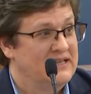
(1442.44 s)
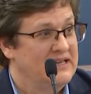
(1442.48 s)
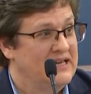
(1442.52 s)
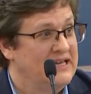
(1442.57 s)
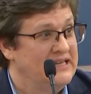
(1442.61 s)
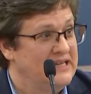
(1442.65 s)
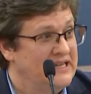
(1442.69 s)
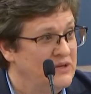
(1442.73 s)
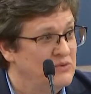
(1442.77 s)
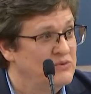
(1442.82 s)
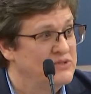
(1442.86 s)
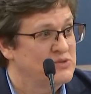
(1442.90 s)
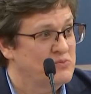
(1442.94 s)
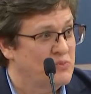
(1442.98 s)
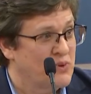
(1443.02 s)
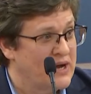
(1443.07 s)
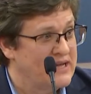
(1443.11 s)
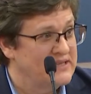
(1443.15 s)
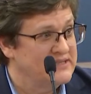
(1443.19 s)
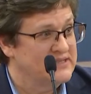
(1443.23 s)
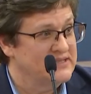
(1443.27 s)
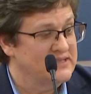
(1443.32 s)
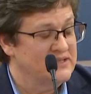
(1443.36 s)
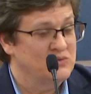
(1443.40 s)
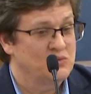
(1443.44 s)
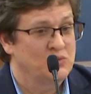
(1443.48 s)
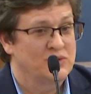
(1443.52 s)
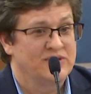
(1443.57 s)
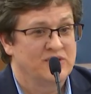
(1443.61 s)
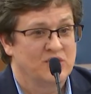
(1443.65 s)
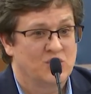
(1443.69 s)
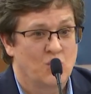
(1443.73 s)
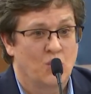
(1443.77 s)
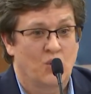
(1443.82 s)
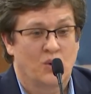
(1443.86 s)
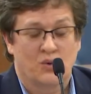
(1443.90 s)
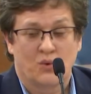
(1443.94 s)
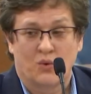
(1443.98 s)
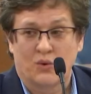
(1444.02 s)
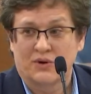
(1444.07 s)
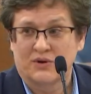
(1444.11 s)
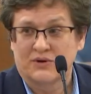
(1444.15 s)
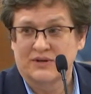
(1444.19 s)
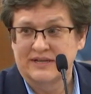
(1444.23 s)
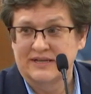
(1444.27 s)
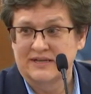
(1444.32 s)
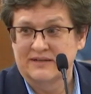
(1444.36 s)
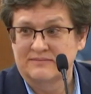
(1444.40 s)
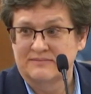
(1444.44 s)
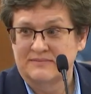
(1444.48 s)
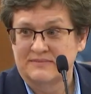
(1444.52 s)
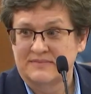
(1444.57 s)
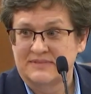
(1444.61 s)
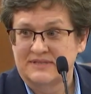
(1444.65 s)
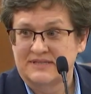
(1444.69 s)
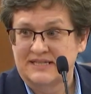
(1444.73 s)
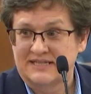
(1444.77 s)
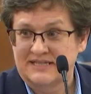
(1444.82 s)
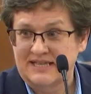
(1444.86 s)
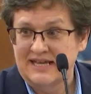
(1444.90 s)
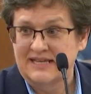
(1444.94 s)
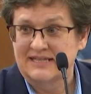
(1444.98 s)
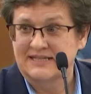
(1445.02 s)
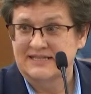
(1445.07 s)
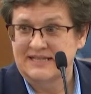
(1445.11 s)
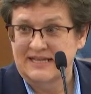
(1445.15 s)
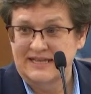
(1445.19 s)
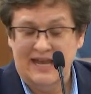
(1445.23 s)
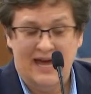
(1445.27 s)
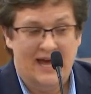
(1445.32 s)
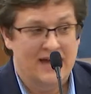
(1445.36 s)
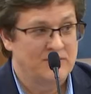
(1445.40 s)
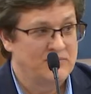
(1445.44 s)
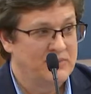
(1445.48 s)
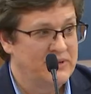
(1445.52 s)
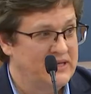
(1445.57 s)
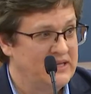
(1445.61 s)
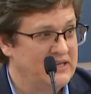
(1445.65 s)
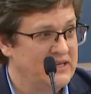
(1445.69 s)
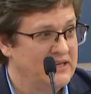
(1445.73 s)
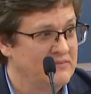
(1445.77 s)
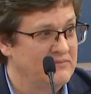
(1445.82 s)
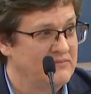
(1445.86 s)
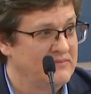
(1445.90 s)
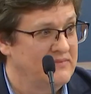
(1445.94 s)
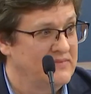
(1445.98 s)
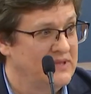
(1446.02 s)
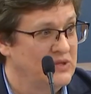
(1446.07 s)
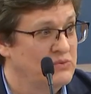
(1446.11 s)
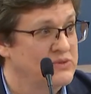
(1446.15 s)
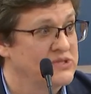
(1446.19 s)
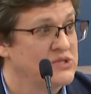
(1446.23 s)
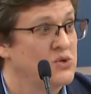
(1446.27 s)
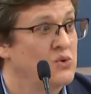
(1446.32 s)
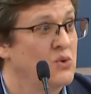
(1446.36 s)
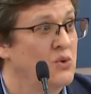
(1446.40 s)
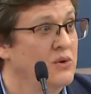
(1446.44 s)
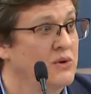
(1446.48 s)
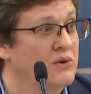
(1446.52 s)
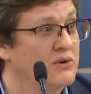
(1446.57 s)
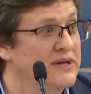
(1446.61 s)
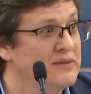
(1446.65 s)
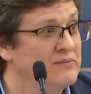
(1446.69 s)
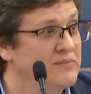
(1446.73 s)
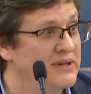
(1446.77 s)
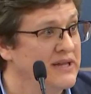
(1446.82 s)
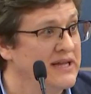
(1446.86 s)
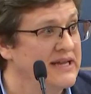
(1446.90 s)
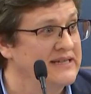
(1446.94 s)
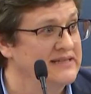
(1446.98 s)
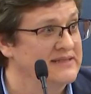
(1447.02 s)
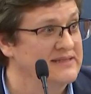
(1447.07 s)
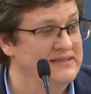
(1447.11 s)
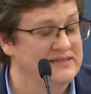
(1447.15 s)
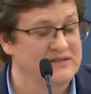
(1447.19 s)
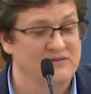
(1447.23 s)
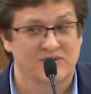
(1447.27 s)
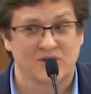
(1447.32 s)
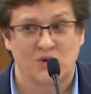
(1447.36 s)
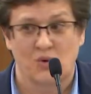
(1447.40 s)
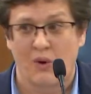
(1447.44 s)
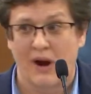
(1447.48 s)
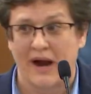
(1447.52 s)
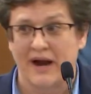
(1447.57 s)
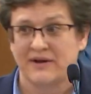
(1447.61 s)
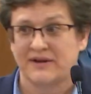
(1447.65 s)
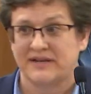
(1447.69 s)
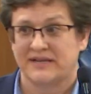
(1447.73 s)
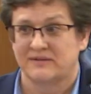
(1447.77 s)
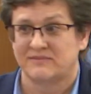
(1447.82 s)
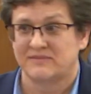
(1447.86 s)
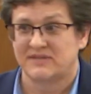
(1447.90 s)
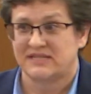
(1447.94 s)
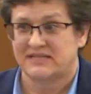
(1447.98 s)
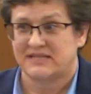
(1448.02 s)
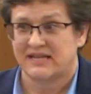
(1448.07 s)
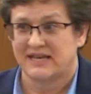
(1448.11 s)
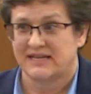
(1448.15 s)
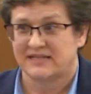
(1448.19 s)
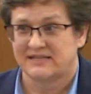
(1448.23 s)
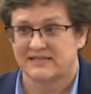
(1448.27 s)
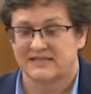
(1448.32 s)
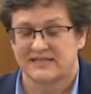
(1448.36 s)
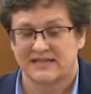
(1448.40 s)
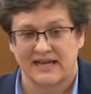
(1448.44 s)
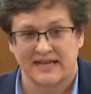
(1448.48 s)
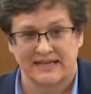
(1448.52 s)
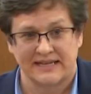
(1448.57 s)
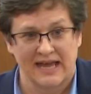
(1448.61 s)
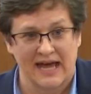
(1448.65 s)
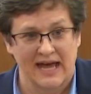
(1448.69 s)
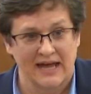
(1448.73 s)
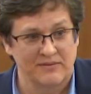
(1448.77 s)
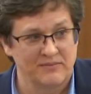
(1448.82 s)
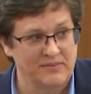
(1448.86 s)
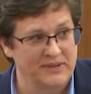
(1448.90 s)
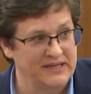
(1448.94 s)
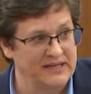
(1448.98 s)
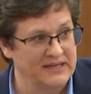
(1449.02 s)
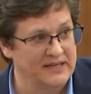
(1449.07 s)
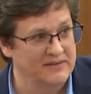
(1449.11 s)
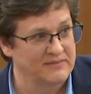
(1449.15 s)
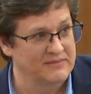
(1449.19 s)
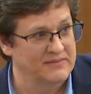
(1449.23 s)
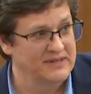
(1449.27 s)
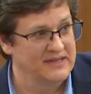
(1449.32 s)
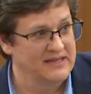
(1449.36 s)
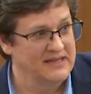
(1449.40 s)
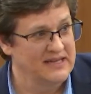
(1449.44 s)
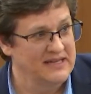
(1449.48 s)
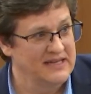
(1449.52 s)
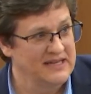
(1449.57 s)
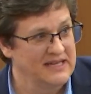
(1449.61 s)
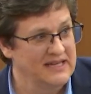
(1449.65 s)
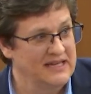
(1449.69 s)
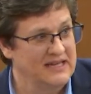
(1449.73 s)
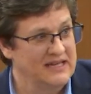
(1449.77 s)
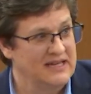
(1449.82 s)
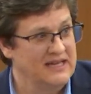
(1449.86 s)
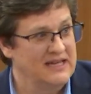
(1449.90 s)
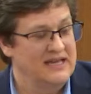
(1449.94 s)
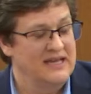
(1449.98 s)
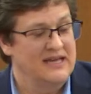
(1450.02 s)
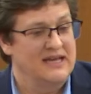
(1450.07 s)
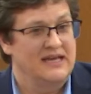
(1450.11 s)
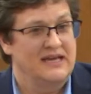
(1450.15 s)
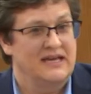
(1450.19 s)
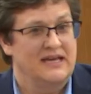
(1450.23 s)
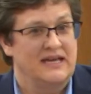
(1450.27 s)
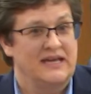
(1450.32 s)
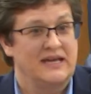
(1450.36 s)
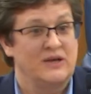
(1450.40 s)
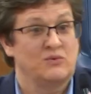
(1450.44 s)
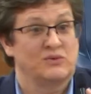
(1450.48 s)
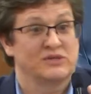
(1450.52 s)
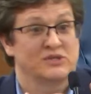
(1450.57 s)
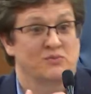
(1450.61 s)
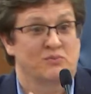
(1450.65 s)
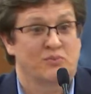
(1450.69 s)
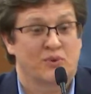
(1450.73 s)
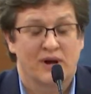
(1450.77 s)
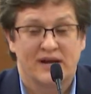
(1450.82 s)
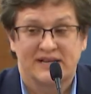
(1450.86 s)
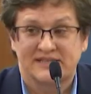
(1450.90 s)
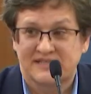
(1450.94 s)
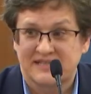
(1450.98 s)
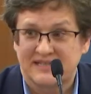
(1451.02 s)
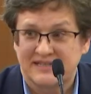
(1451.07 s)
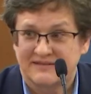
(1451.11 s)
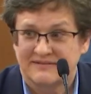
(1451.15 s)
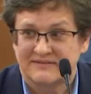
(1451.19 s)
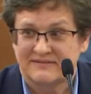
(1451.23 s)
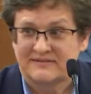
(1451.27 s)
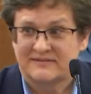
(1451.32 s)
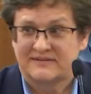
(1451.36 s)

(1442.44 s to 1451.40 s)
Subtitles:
and he was present when the court ordered him to test at 9 p.m. There was an order in place that required him to test at 9 p.m. He was present.